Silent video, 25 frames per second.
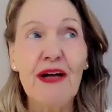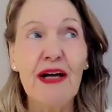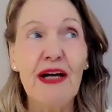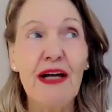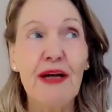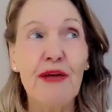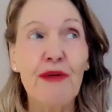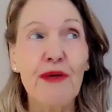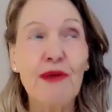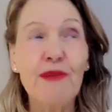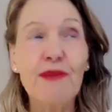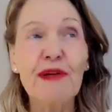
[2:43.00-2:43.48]

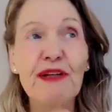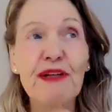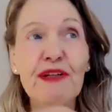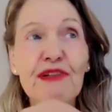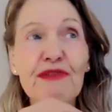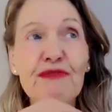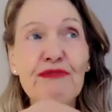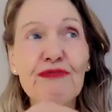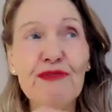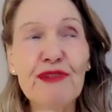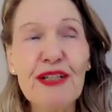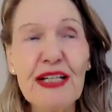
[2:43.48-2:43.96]
when
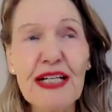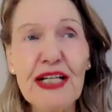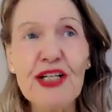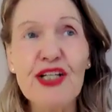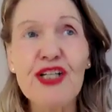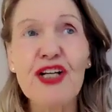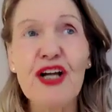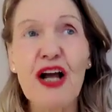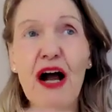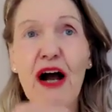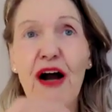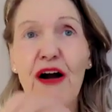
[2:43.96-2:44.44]
we
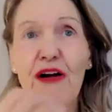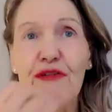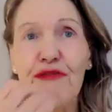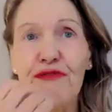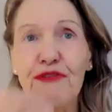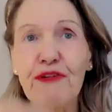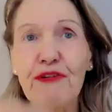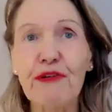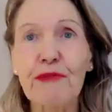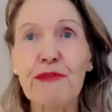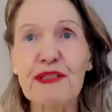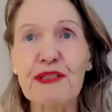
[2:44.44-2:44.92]
reach our
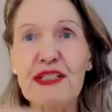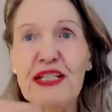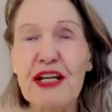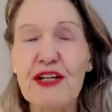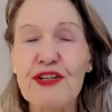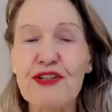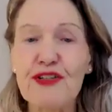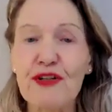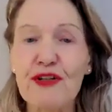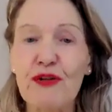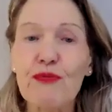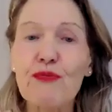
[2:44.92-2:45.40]
full
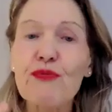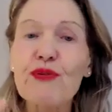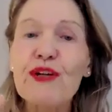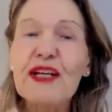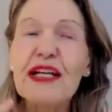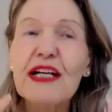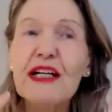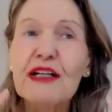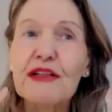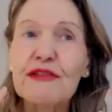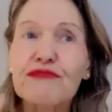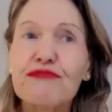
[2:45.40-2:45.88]
potential,
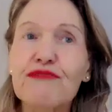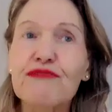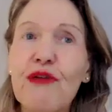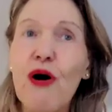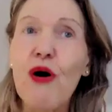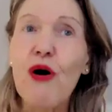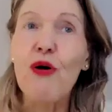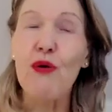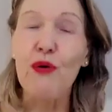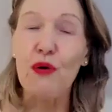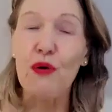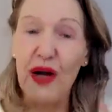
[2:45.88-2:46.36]
we
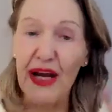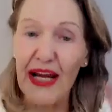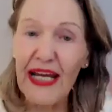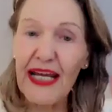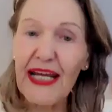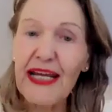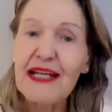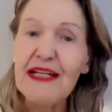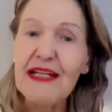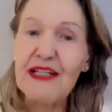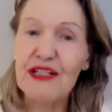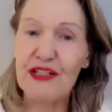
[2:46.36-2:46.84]
grow
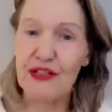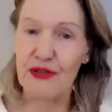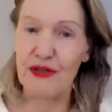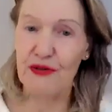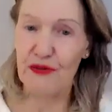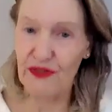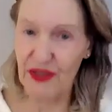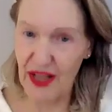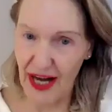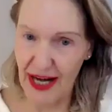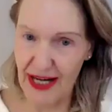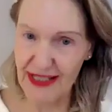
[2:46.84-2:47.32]
into
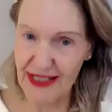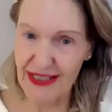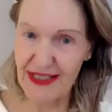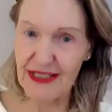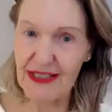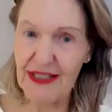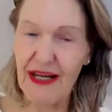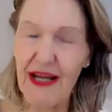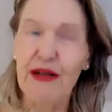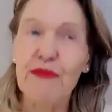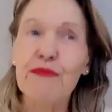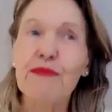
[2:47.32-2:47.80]
that
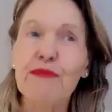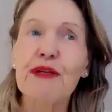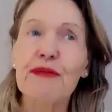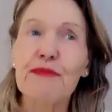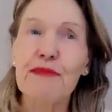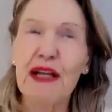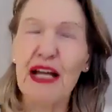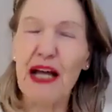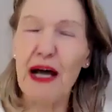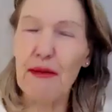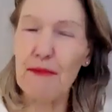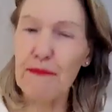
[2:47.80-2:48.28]
and we
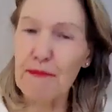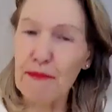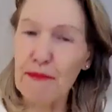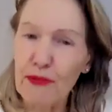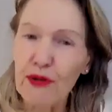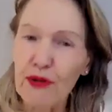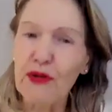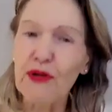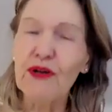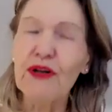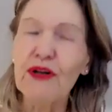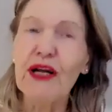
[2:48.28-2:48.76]
become
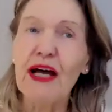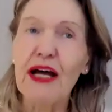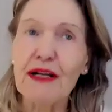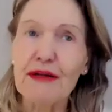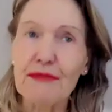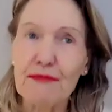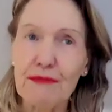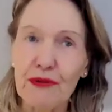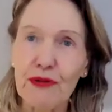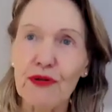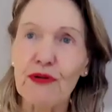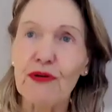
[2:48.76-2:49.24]
more
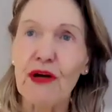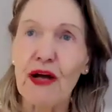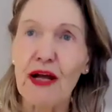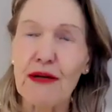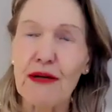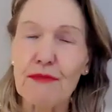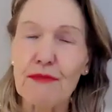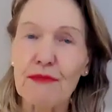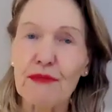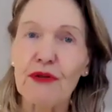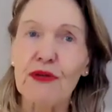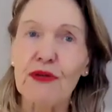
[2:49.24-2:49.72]
and more
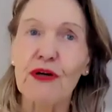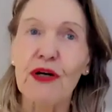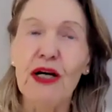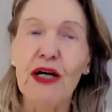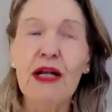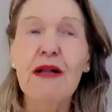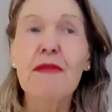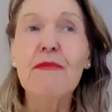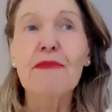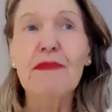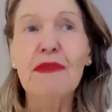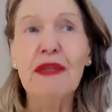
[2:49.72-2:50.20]
and more.
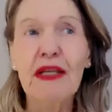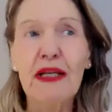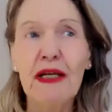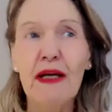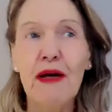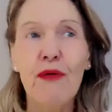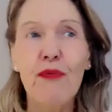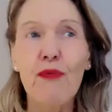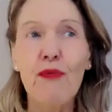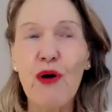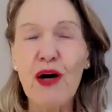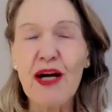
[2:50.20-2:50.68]

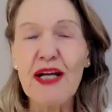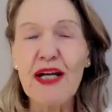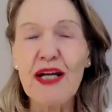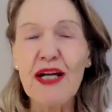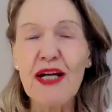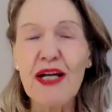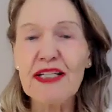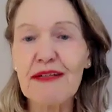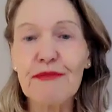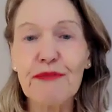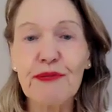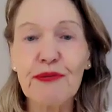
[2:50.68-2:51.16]
Why is
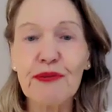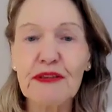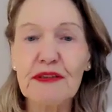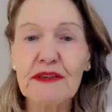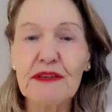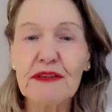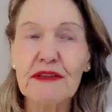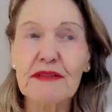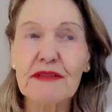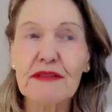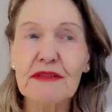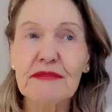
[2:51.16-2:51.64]
that
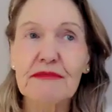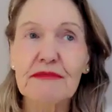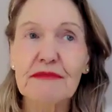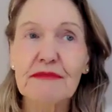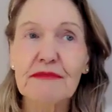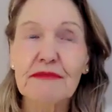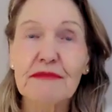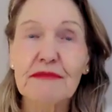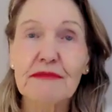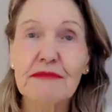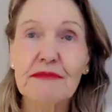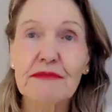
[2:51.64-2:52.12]
important?
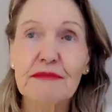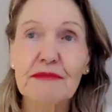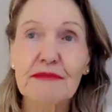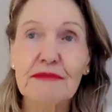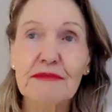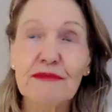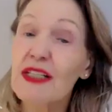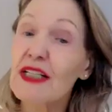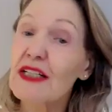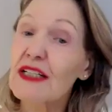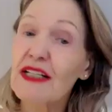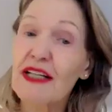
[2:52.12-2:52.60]

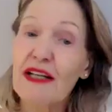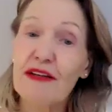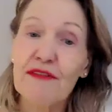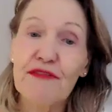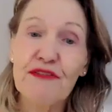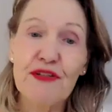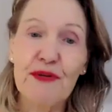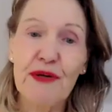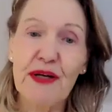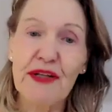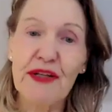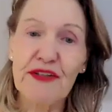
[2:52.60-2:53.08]
We can give
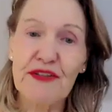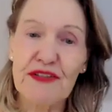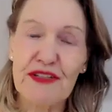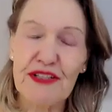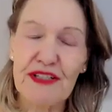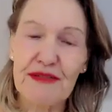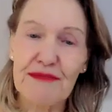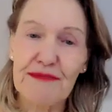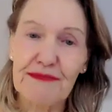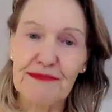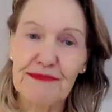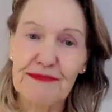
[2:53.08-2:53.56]
to
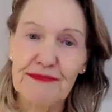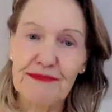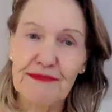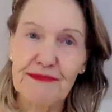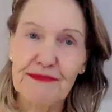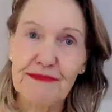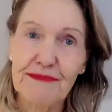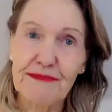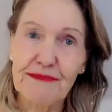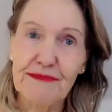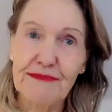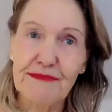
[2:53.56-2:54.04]
others.
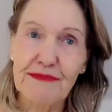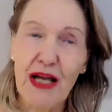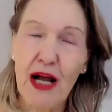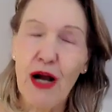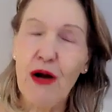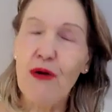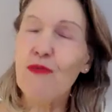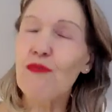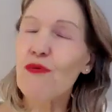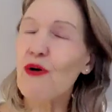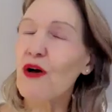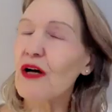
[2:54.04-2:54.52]

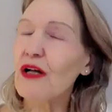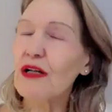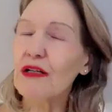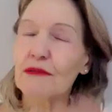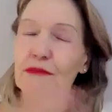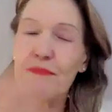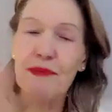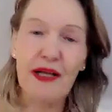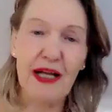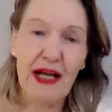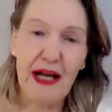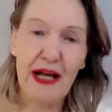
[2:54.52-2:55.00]
Our
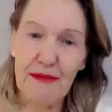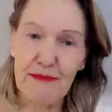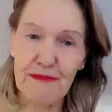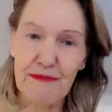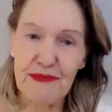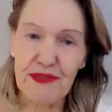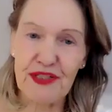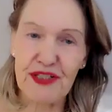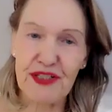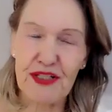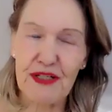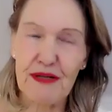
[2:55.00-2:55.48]
world
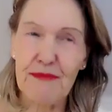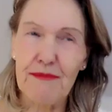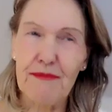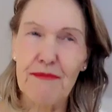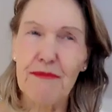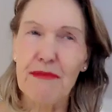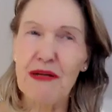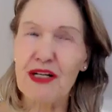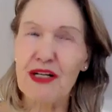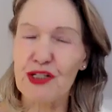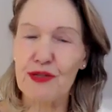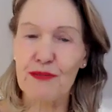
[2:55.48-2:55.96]
becomes
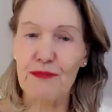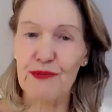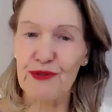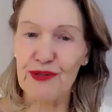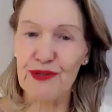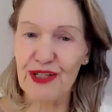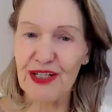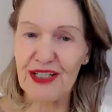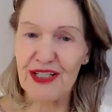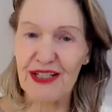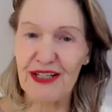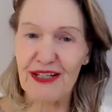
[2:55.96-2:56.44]
much more
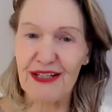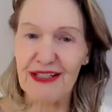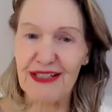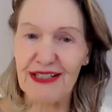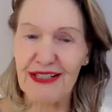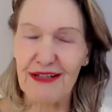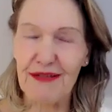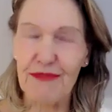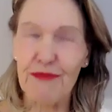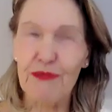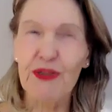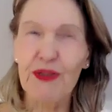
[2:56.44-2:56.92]

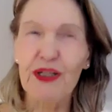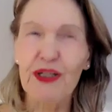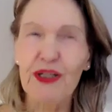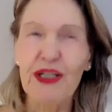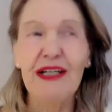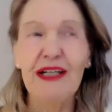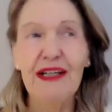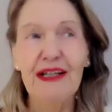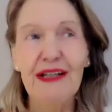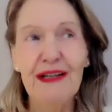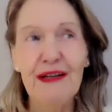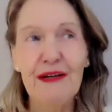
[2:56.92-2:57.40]
exciting.
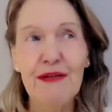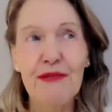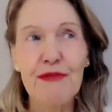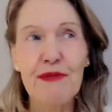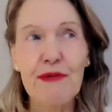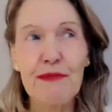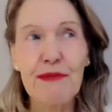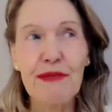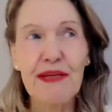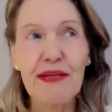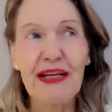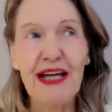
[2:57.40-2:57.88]
We
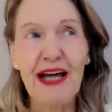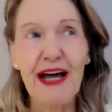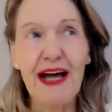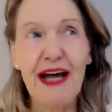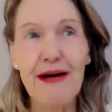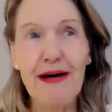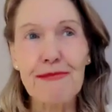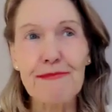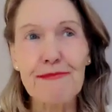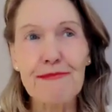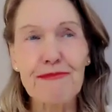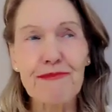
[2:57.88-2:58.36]

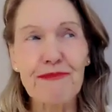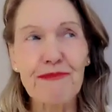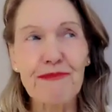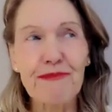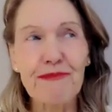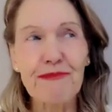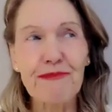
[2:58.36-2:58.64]
become